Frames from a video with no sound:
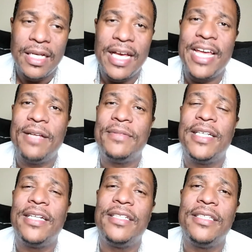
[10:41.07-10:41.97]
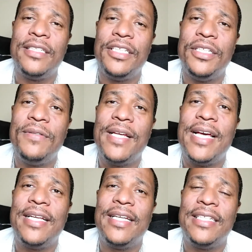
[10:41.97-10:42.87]
And I'm telling you
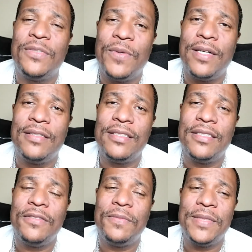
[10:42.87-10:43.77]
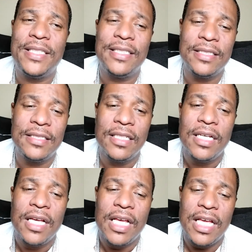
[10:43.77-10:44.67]
that as well too, because
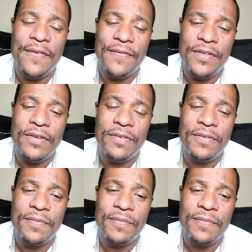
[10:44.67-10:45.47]
if you